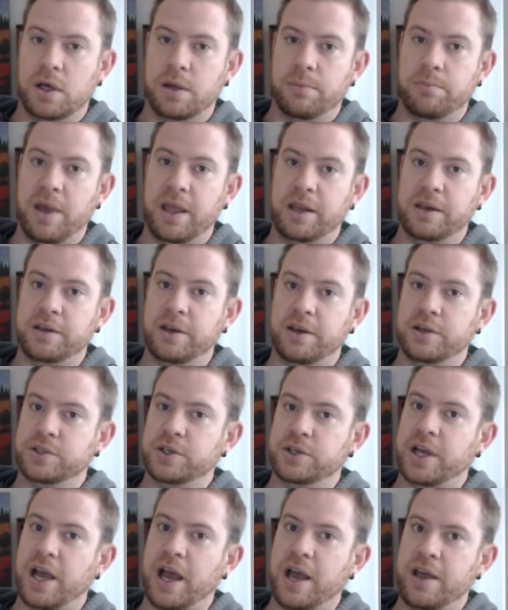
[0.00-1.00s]
main
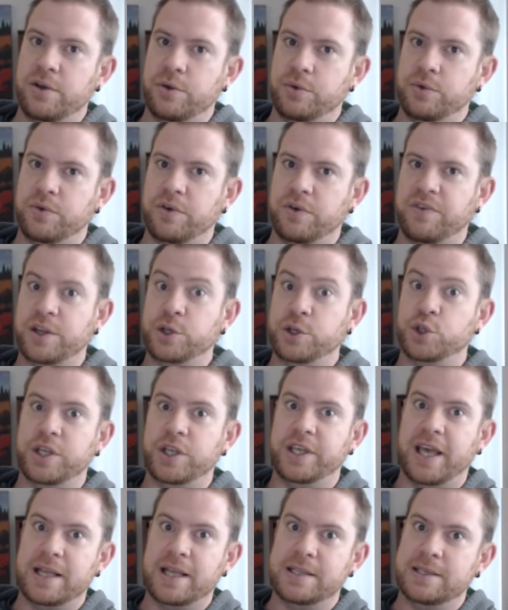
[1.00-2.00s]
Gunter guy, who
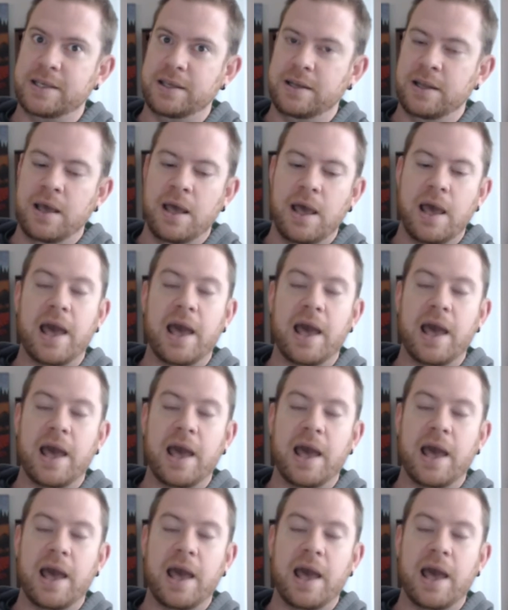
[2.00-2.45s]
eventually gets it.